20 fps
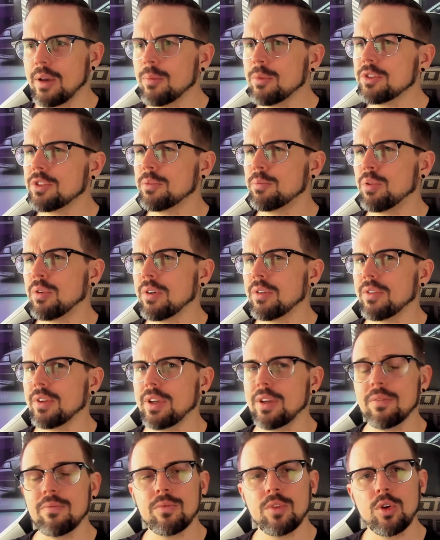And most
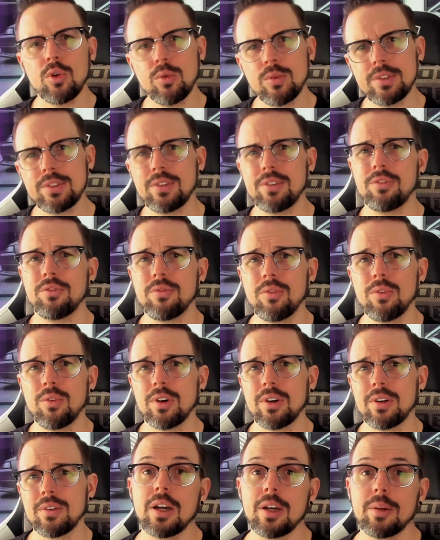importantly, who is this
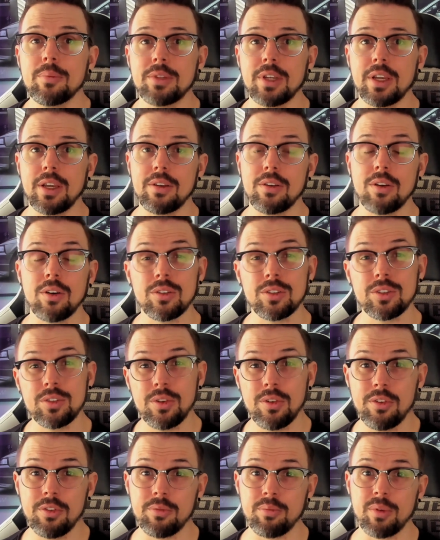for? I'm Dane, also
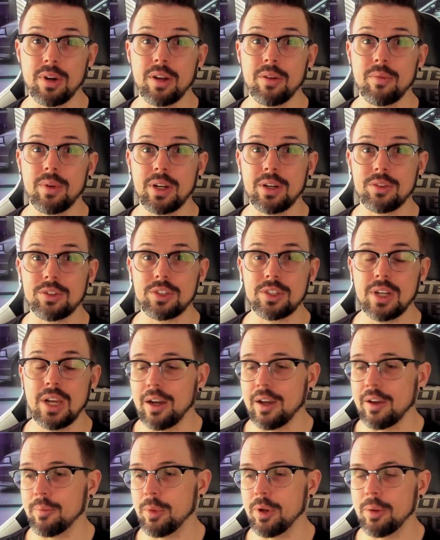known as Brown Roush.
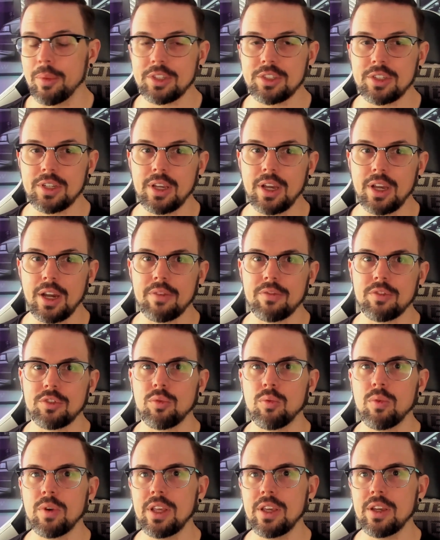I've been a Mustang guy for
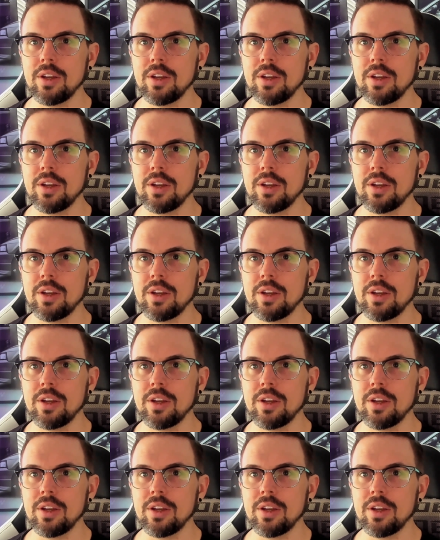20